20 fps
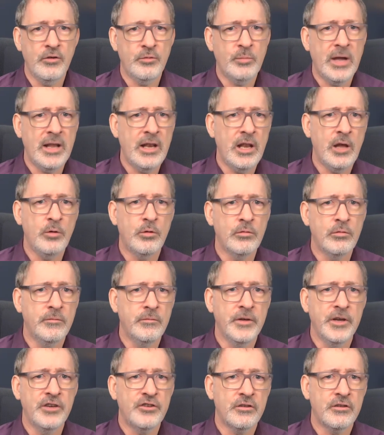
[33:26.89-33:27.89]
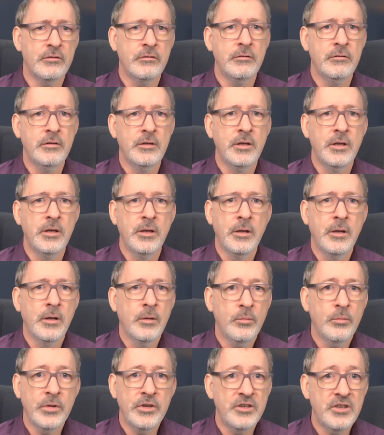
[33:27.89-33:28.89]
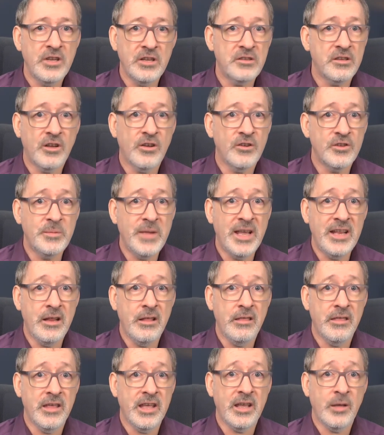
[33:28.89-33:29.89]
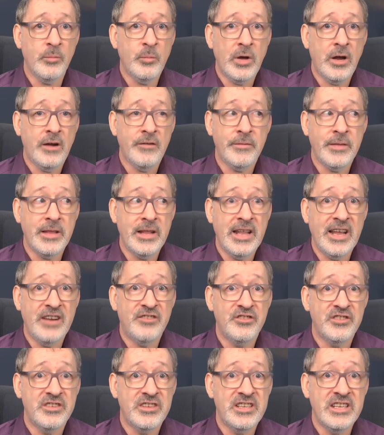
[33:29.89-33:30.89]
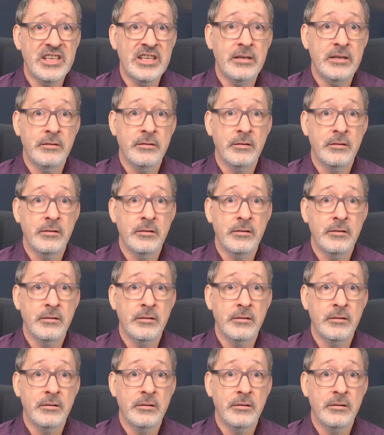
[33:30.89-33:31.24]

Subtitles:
my local version, it doesn't cost me anything apart from the electricity,